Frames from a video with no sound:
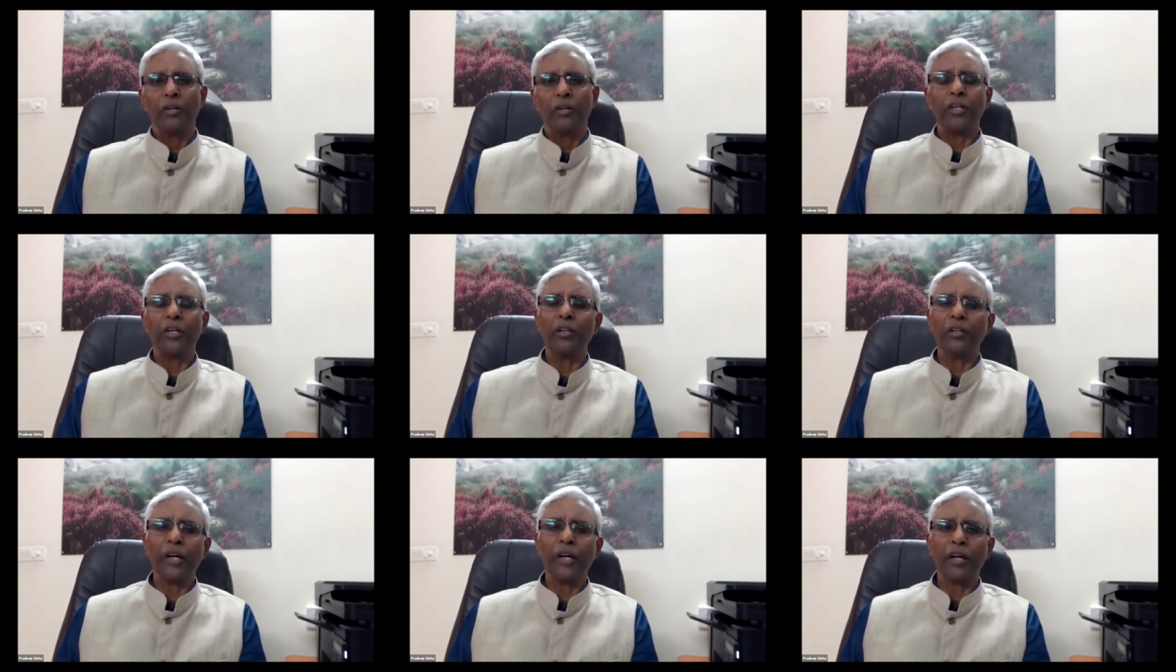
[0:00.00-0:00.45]

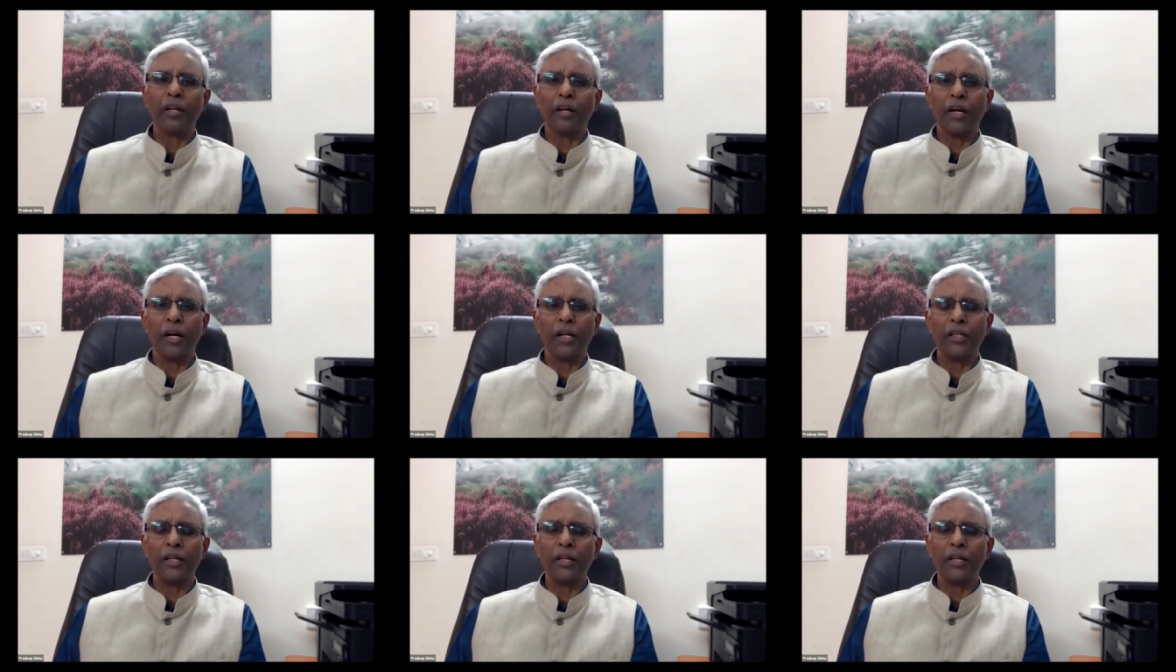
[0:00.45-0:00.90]
till the
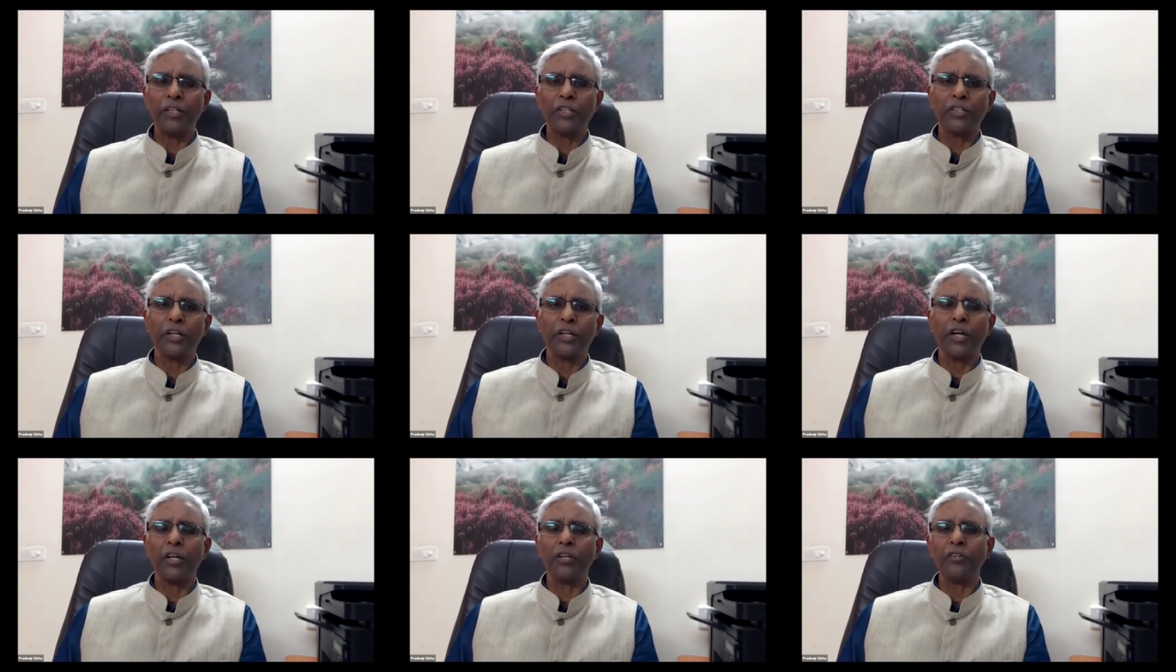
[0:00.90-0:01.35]
color
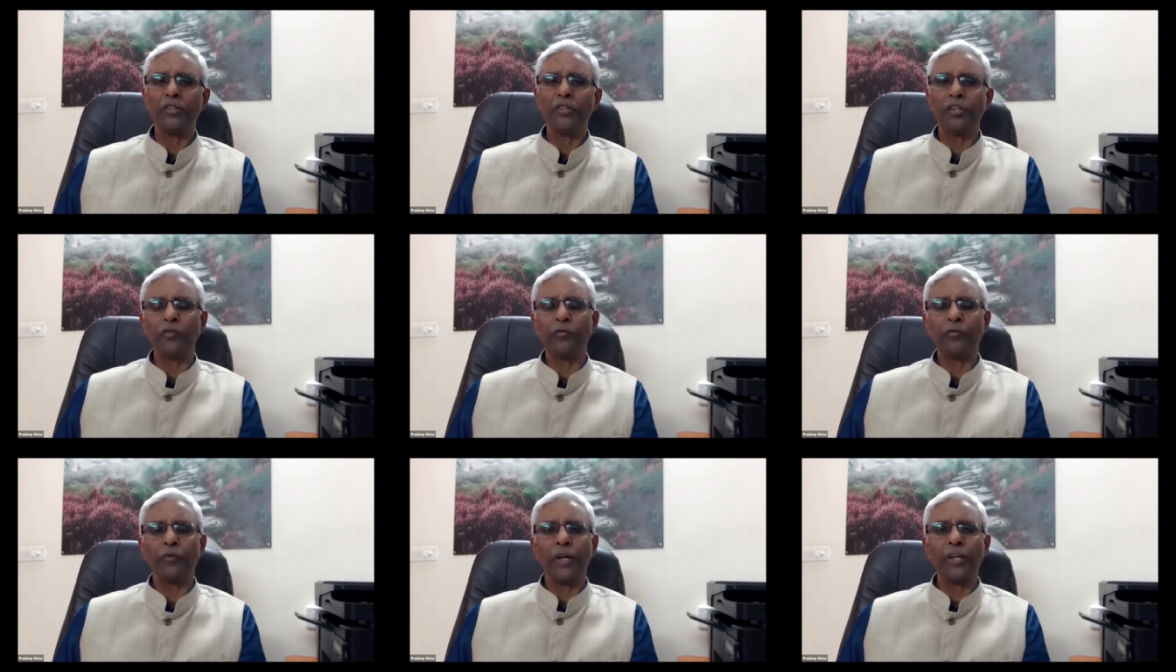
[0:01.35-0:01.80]
change
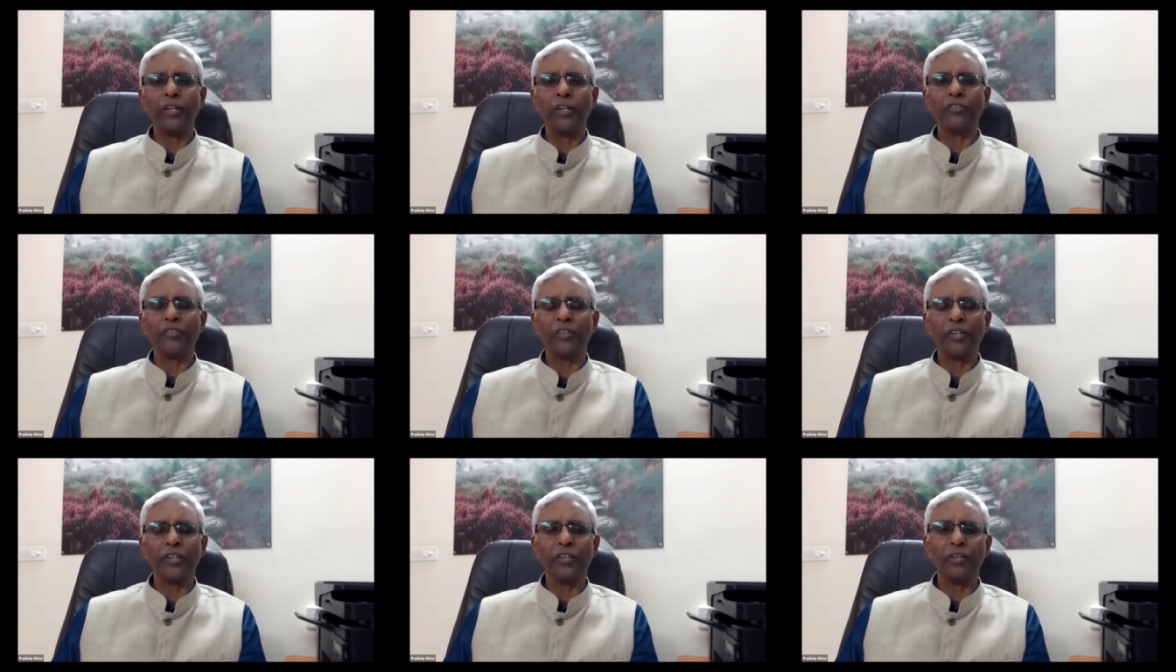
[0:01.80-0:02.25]
is very
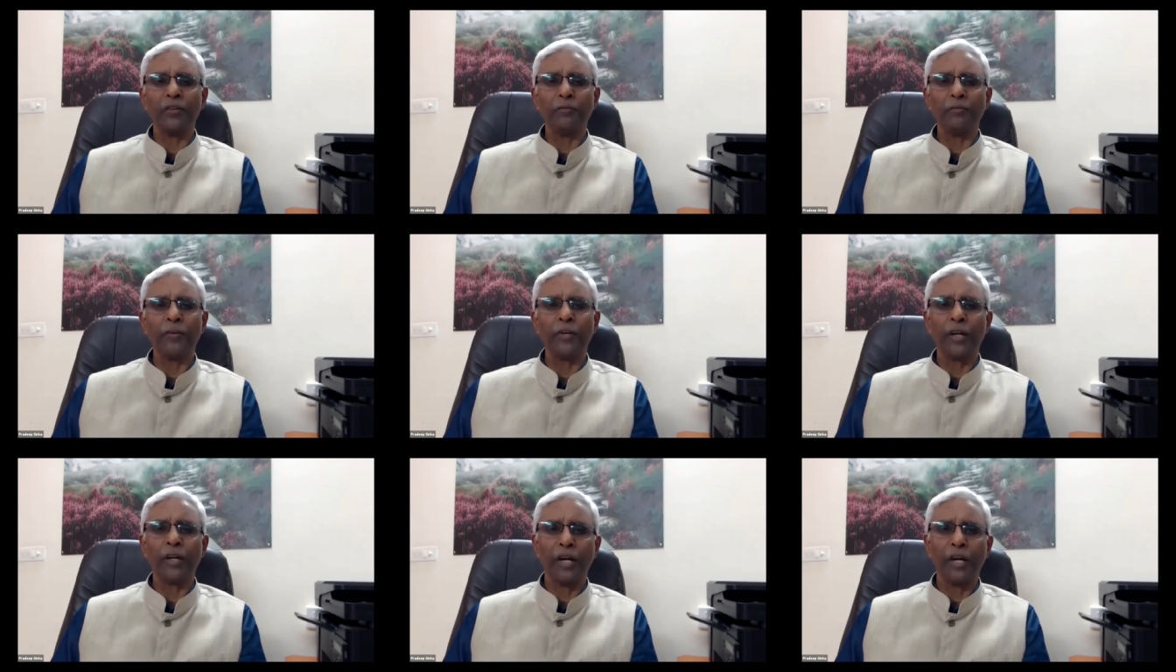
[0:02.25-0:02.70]

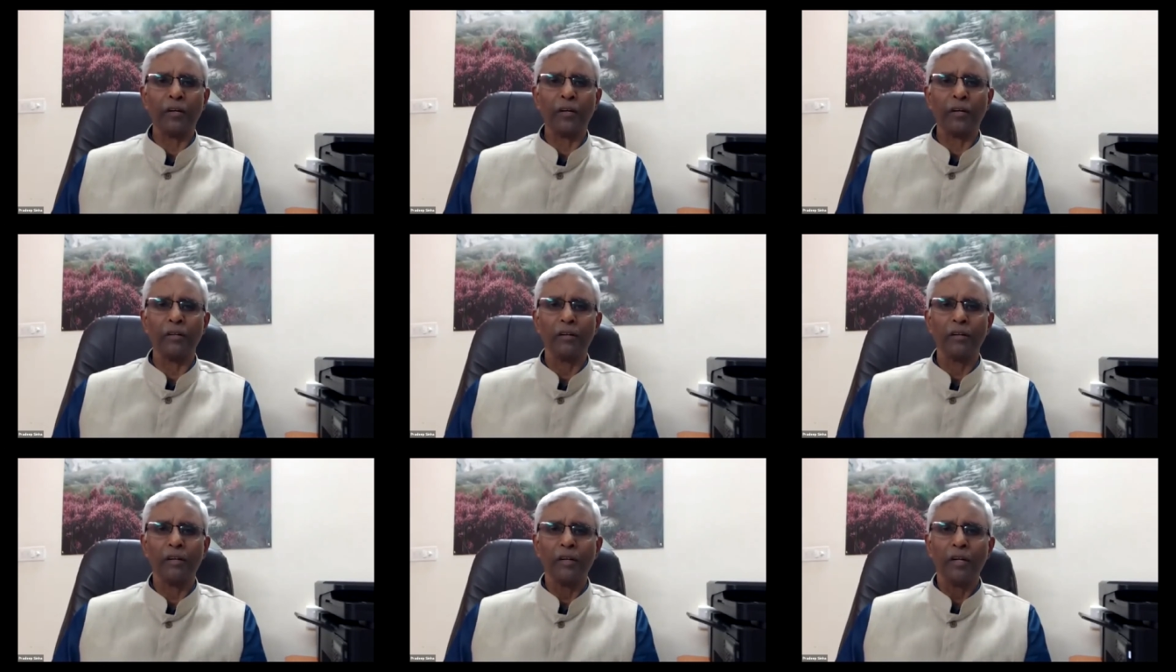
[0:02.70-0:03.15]

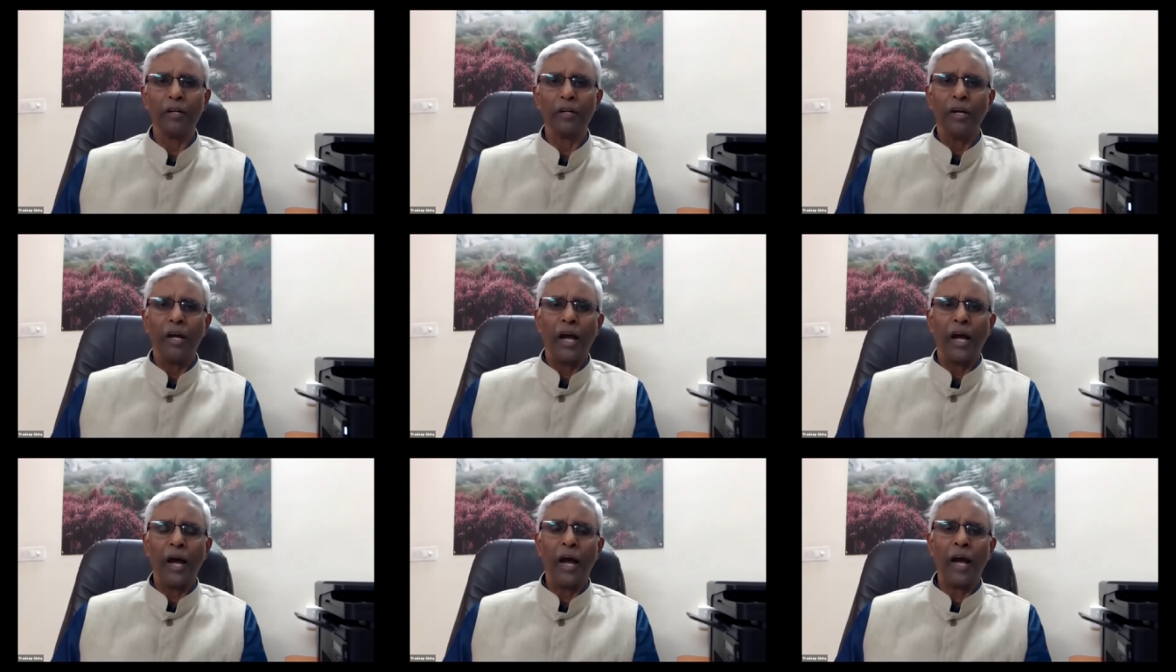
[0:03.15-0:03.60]
significant
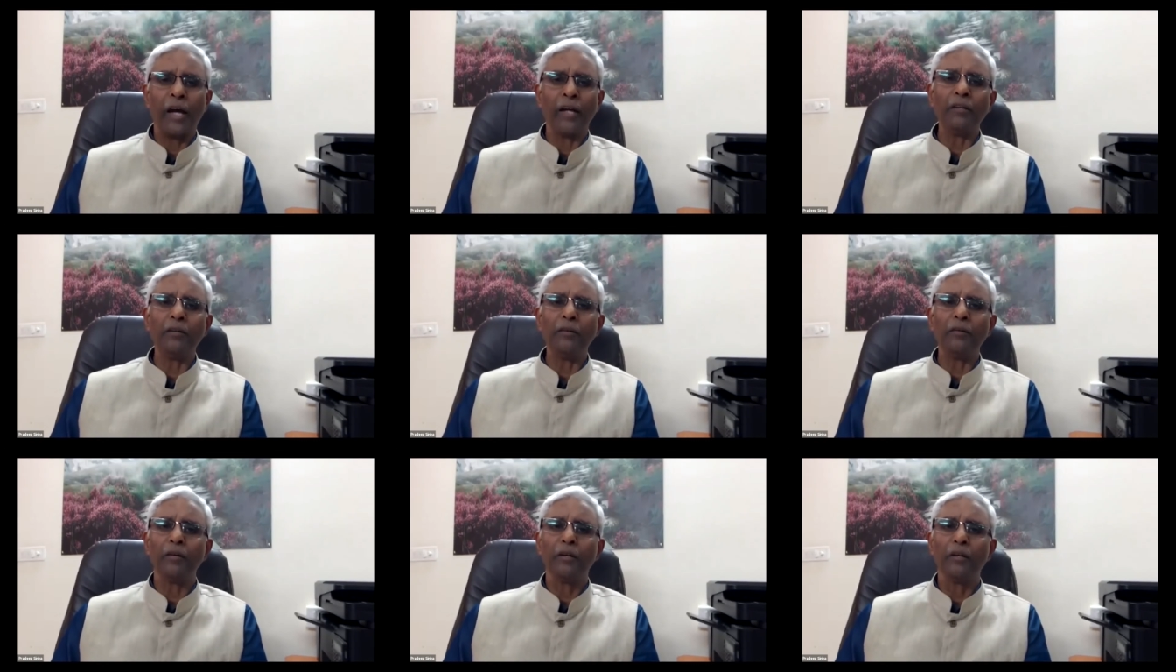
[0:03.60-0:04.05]

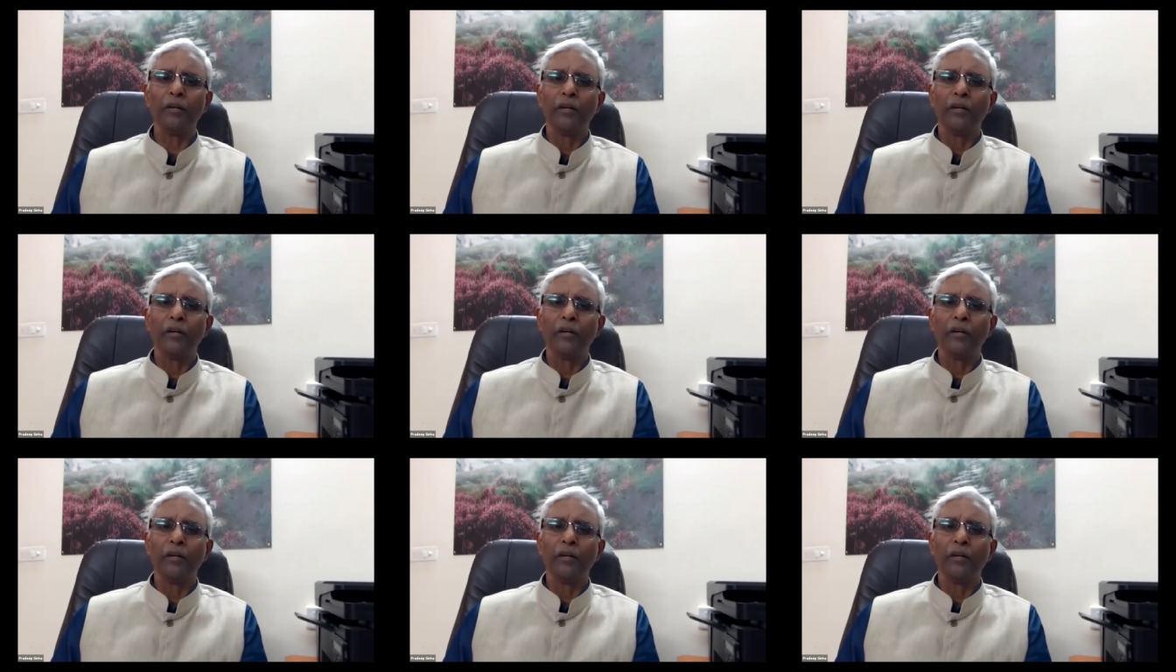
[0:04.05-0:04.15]
and